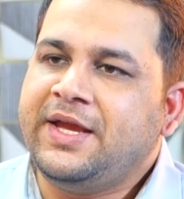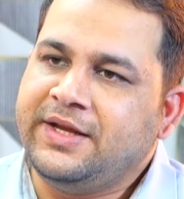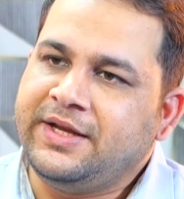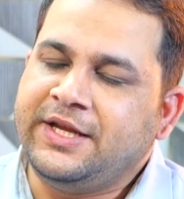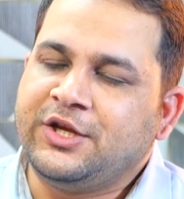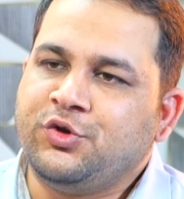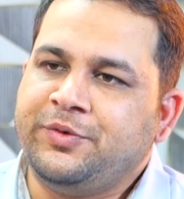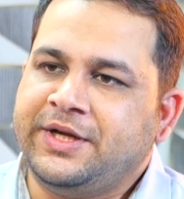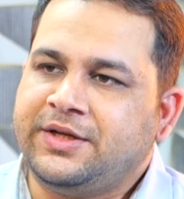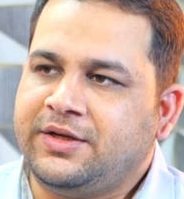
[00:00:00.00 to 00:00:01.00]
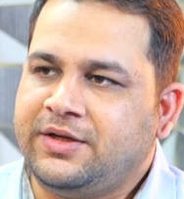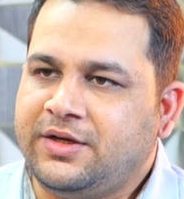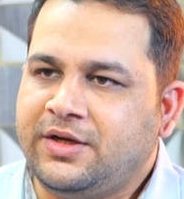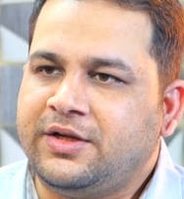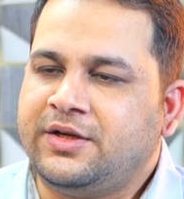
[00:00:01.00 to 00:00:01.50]
in incubator
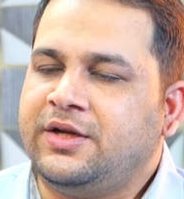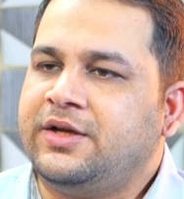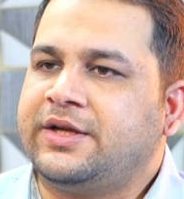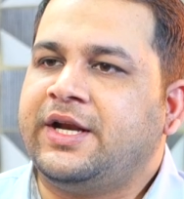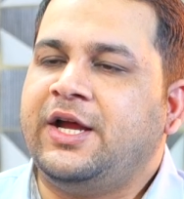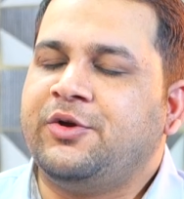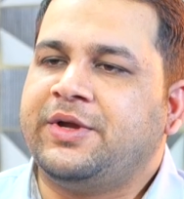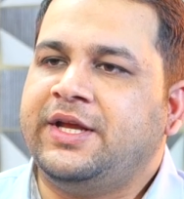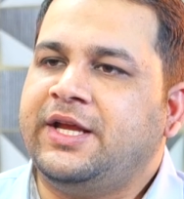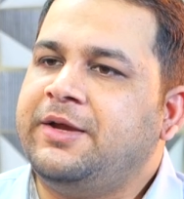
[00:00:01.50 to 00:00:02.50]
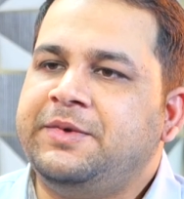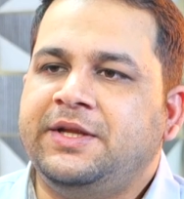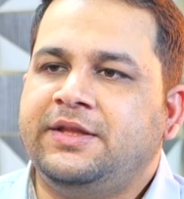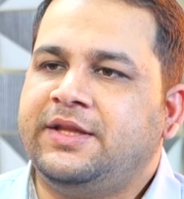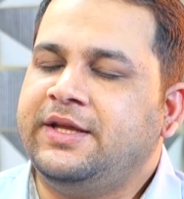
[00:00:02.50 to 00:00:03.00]
or cryocan,
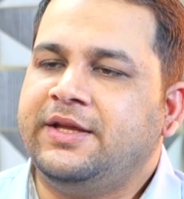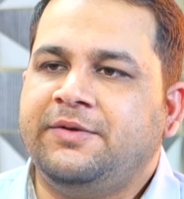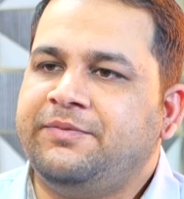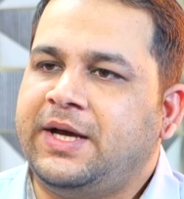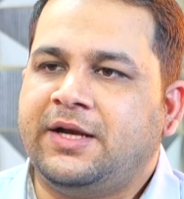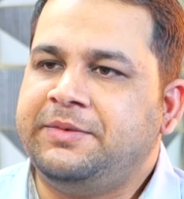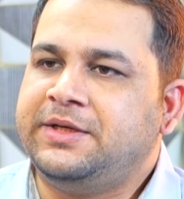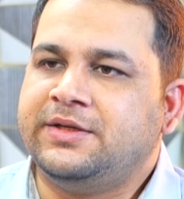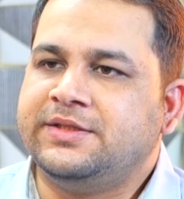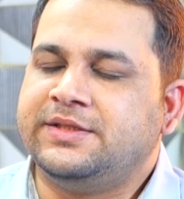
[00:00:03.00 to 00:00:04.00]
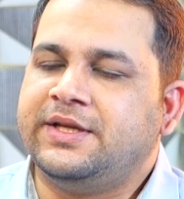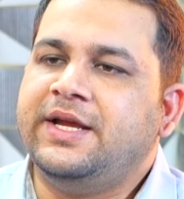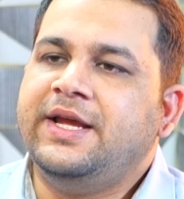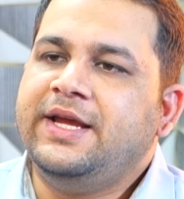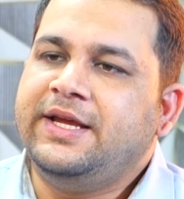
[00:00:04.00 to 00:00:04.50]
everything in parameter is there.
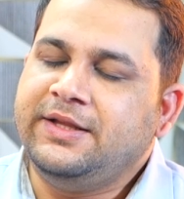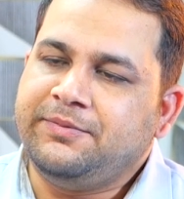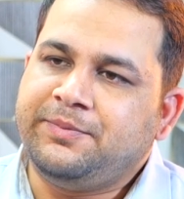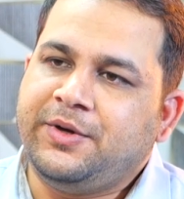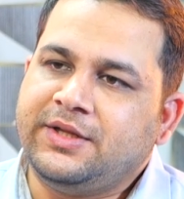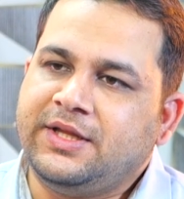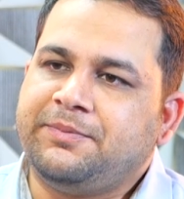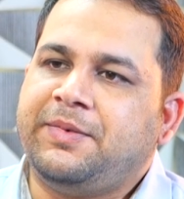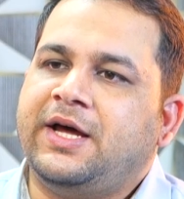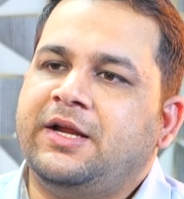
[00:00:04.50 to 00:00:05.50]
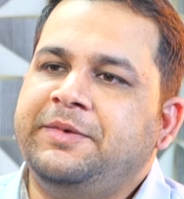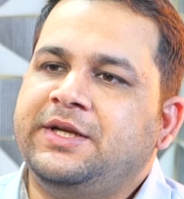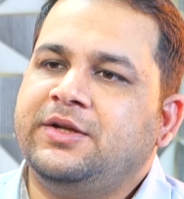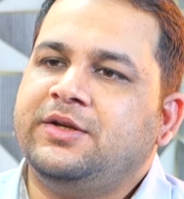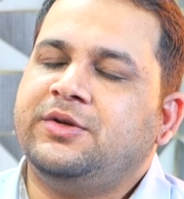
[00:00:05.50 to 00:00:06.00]
In for that
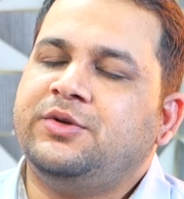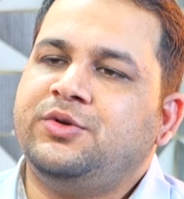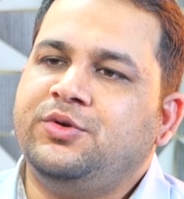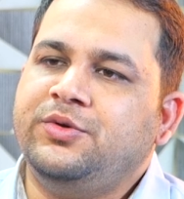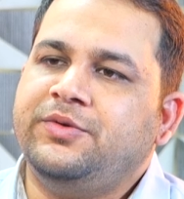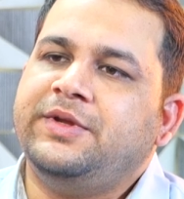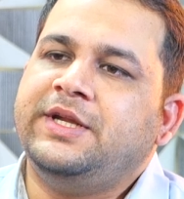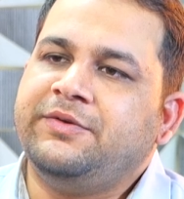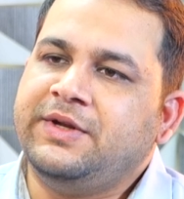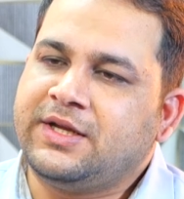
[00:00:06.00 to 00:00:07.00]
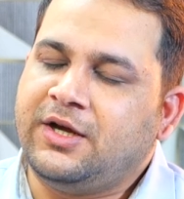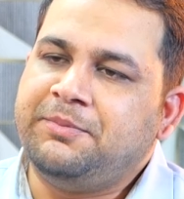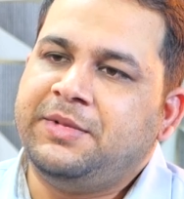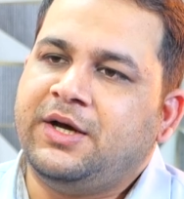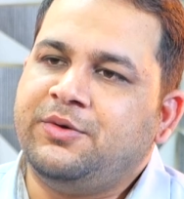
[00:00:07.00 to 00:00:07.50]
parameter to, it will
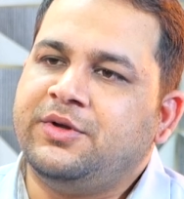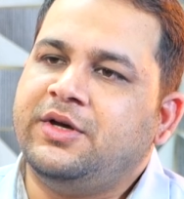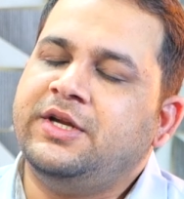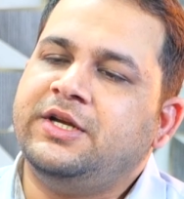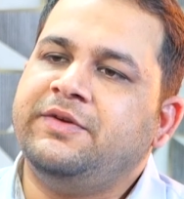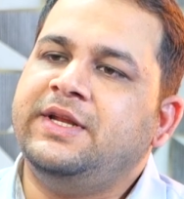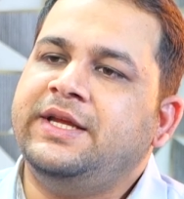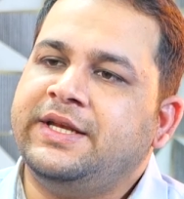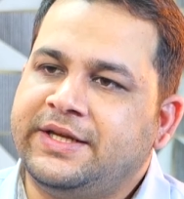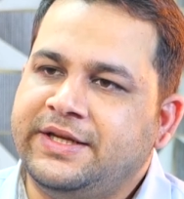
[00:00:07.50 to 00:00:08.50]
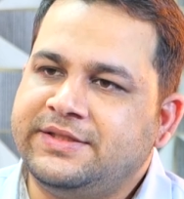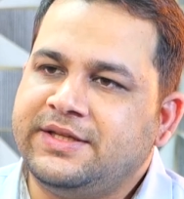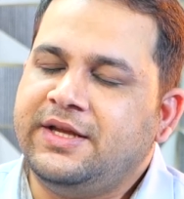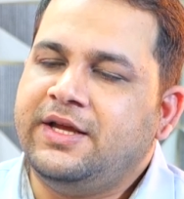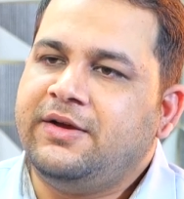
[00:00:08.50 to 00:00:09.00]
come down or it will increase.
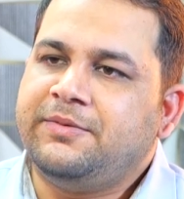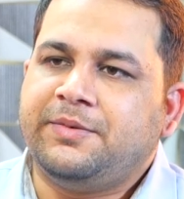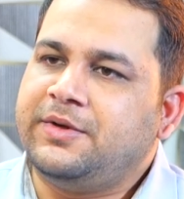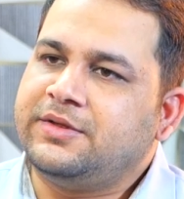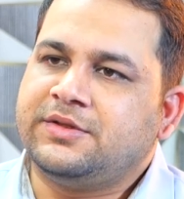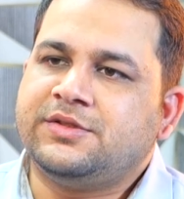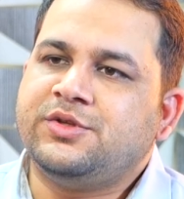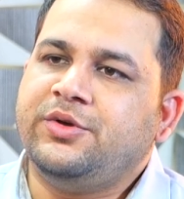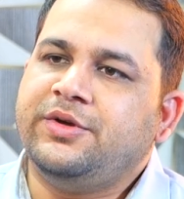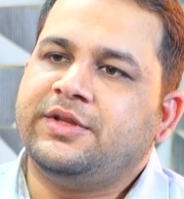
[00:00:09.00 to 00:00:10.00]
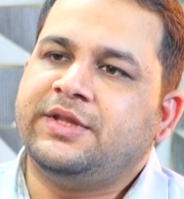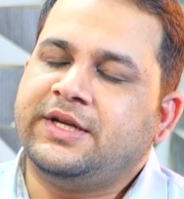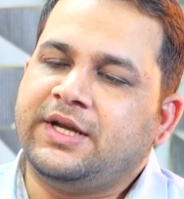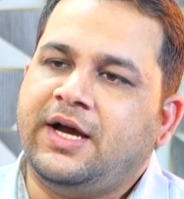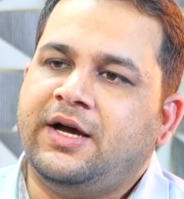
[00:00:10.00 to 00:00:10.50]
So
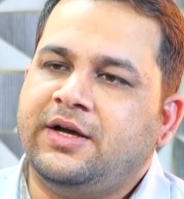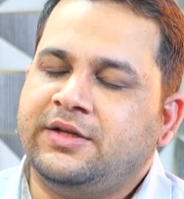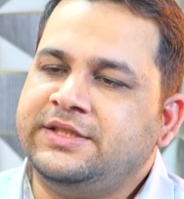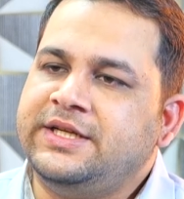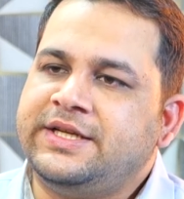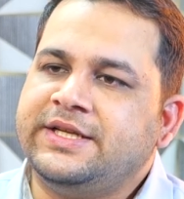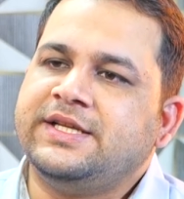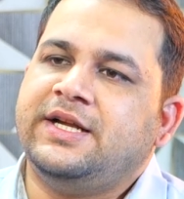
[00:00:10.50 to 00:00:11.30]
that Geltrix